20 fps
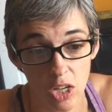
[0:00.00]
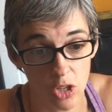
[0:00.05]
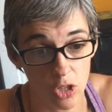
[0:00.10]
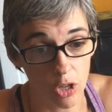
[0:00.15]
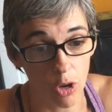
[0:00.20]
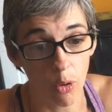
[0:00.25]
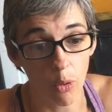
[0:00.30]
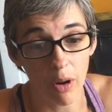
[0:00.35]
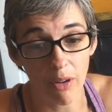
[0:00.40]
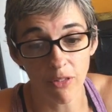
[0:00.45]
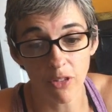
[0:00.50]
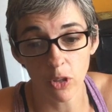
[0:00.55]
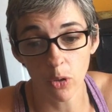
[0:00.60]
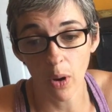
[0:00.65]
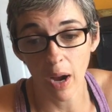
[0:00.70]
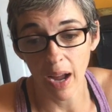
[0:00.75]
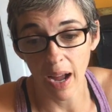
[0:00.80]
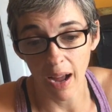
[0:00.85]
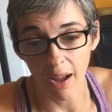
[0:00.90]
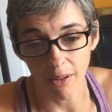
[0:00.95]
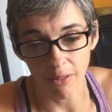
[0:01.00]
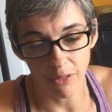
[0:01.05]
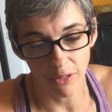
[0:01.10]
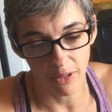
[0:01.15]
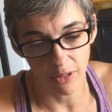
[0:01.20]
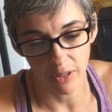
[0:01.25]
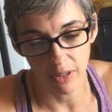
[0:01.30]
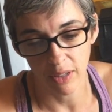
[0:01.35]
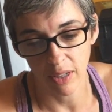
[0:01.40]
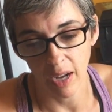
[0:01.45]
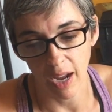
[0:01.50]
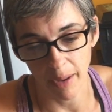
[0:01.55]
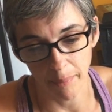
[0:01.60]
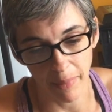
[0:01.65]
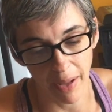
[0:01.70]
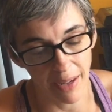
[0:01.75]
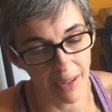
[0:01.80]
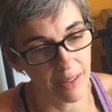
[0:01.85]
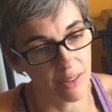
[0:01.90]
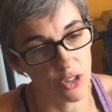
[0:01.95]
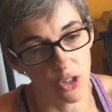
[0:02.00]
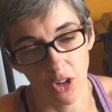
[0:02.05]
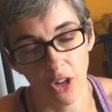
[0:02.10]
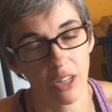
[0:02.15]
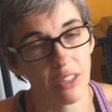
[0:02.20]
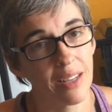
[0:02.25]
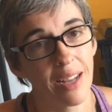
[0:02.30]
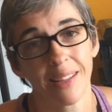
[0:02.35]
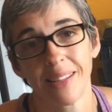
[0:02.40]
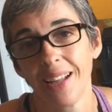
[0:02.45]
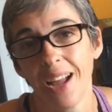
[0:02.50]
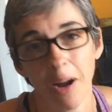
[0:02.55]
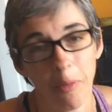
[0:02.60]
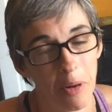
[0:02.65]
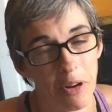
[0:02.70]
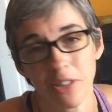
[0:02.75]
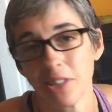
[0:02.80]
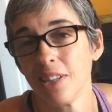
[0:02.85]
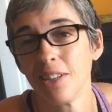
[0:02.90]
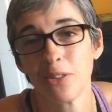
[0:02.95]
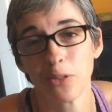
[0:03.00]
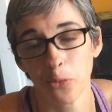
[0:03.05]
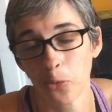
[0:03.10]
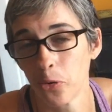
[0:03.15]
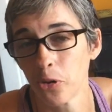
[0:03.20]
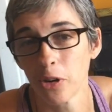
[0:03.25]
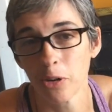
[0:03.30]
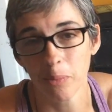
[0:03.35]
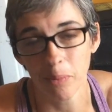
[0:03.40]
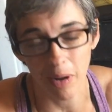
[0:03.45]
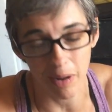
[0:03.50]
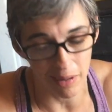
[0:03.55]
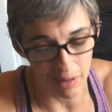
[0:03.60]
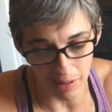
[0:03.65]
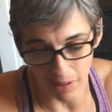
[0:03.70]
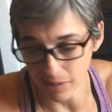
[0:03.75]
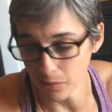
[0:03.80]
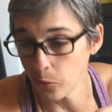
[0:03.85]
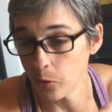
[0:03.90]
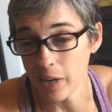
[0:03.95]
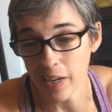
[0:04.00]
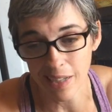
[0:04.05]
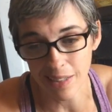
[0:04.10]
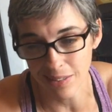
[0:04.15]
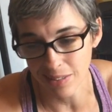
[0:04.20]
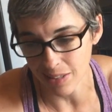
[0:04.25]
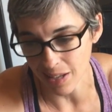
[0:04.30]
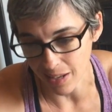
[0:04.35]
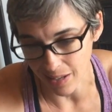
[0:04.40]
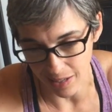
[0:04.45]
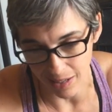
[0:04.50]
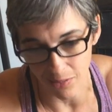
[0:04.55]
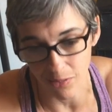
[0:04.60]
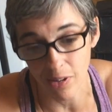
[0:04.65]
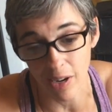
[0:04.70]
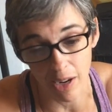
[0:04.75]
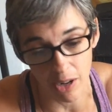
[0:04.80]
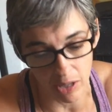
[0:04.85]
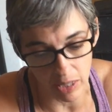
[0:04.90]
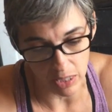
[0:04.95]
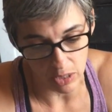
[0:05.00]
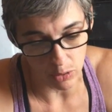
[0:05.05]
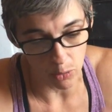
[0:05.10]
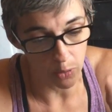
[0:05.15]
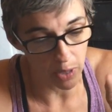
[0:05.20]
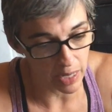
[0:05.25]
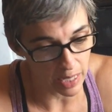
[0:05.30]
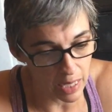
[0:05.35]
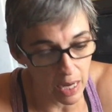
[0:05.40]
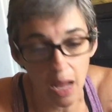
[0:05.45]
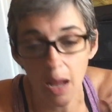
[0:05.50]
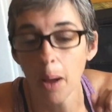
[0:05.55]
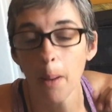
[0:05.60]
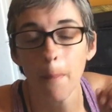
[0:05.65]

So if you have, I'm not sure exactly how much each worm weighs, and it varies, right?